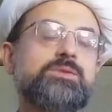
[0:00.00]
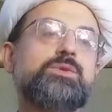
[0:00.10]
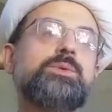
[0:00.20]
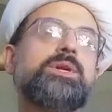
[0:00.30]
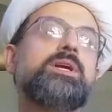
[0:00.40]

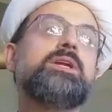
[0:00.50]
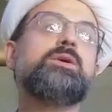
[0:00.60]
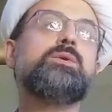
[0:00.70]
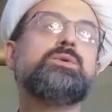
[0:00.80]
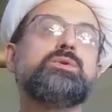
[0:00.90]
So we're not gonna
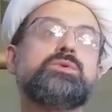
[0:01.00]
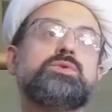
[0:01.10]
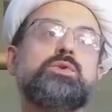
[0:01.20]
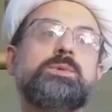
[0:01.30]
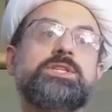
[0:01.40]
go
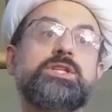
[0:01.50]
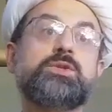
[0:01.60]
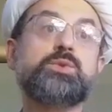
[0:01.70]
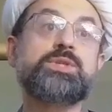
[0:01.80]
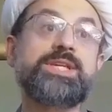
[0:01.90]
so much
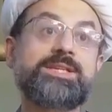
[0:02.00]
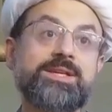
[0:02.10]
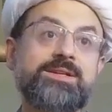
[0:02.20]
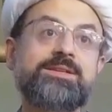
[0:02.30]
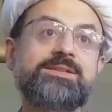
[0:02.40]
into
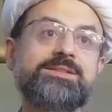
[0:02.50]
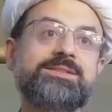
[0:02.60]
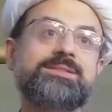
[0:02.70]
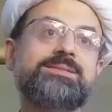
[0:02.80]
details,